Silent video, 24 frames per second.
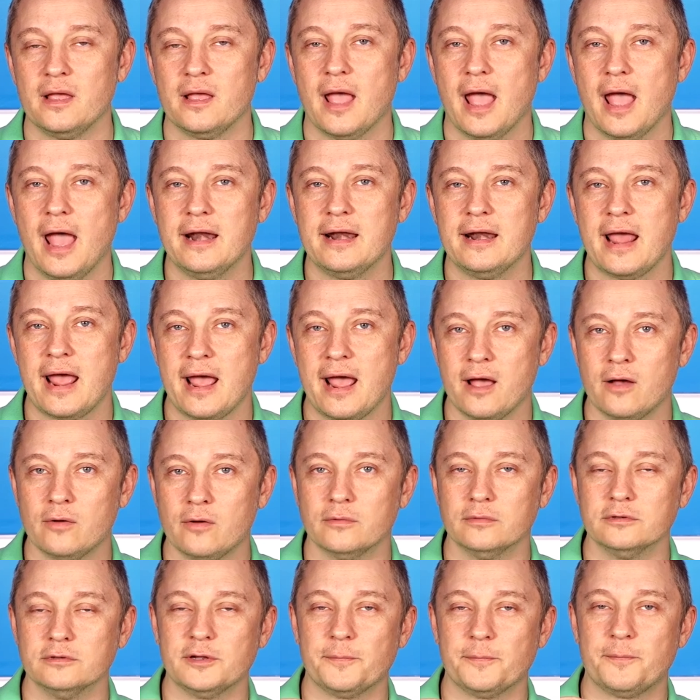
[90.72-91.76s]
And
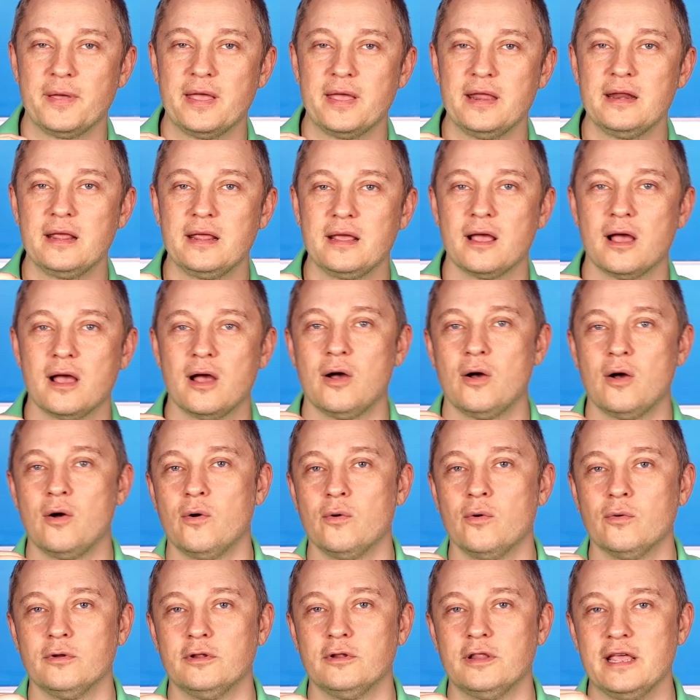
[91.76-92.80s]
now, depending
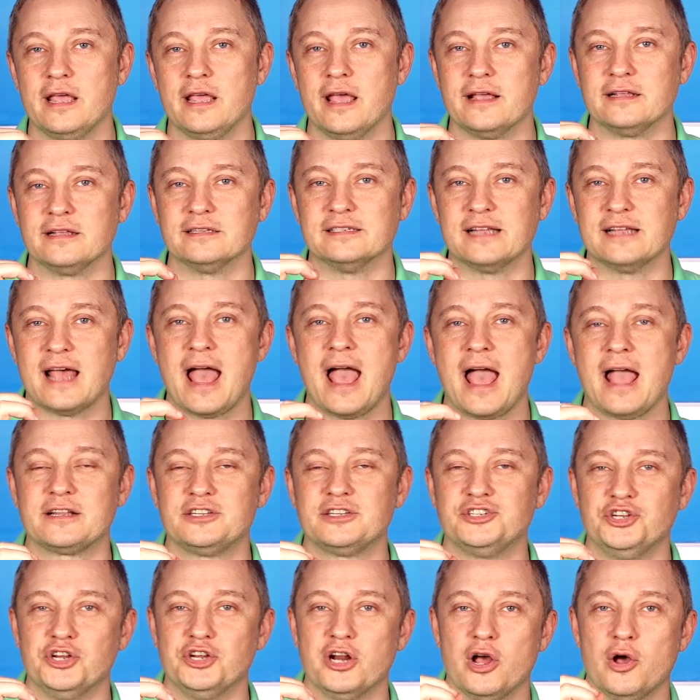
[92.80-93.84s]
on the
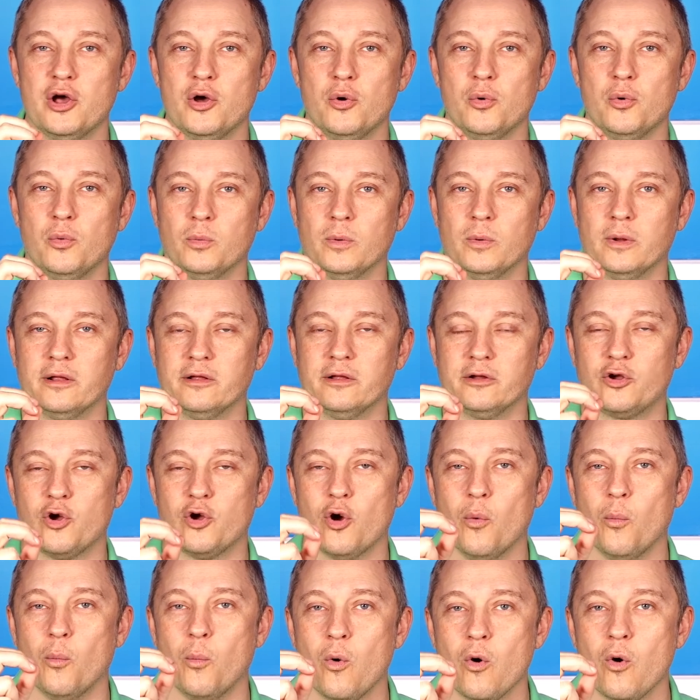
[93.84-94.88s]
exact, you know,
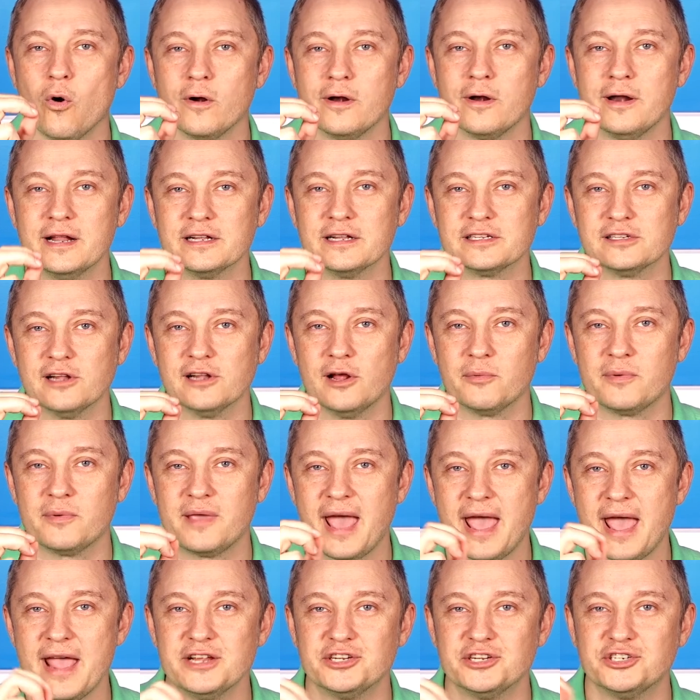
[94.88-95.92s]
coordinates,
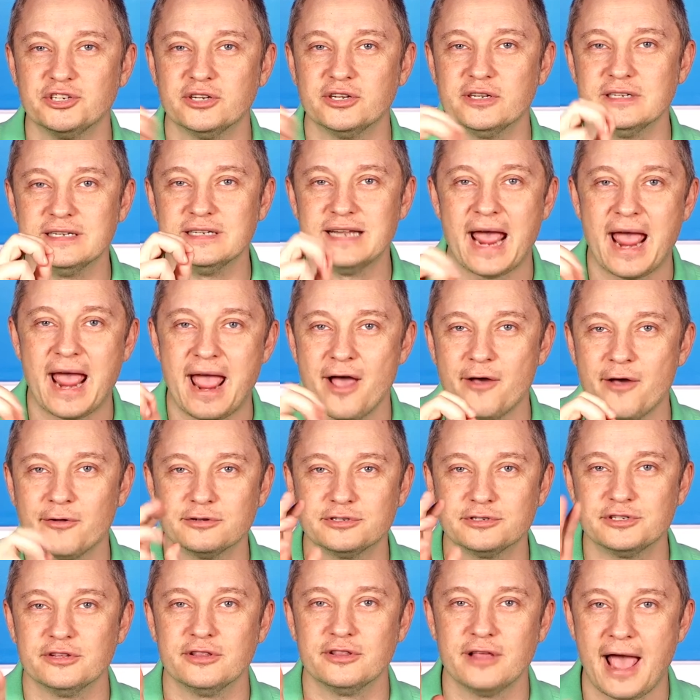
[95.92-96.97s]
location,
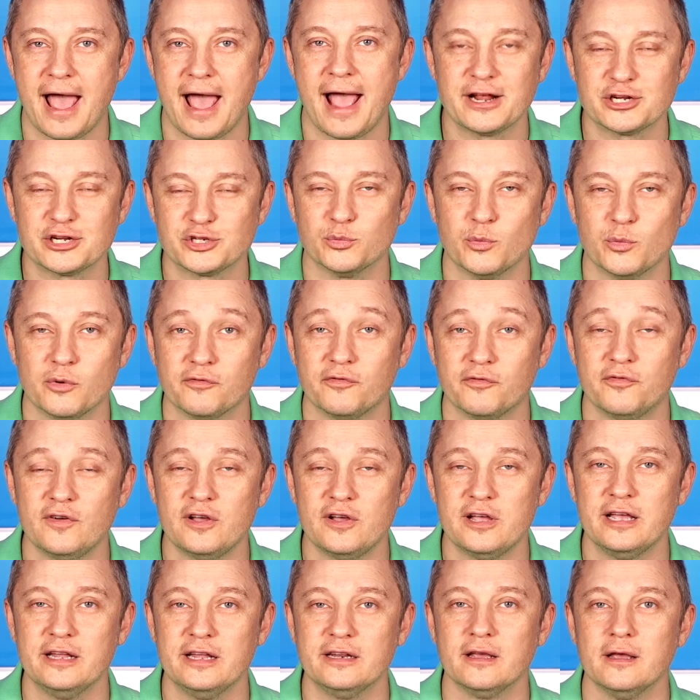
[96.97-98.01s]
down to the actual
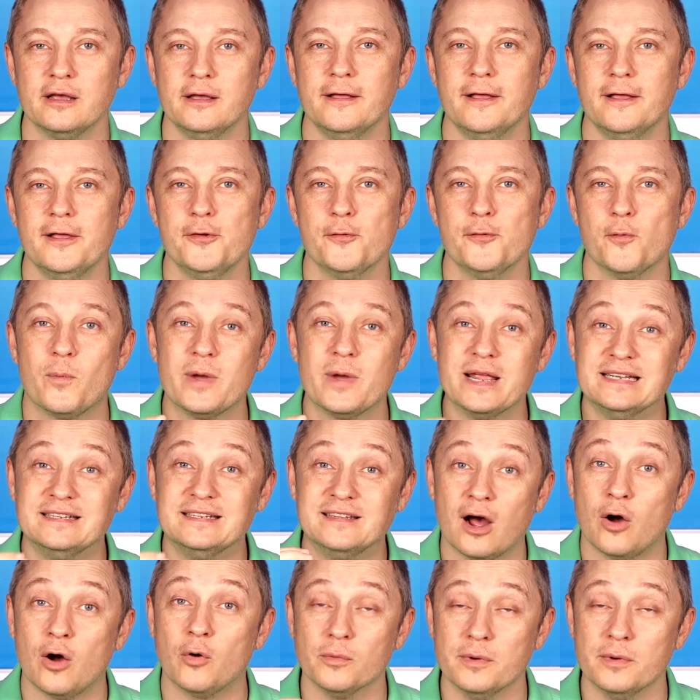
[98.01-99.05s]
foot, we
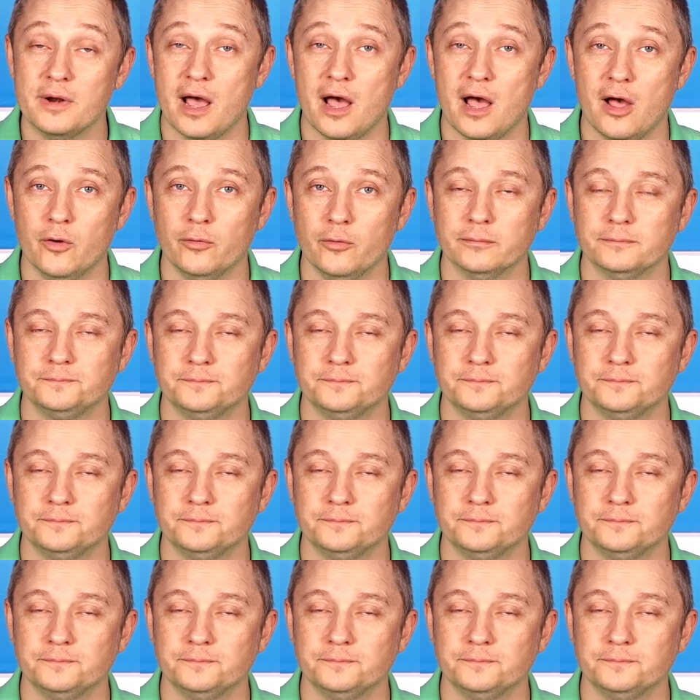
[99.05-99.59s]
don't know.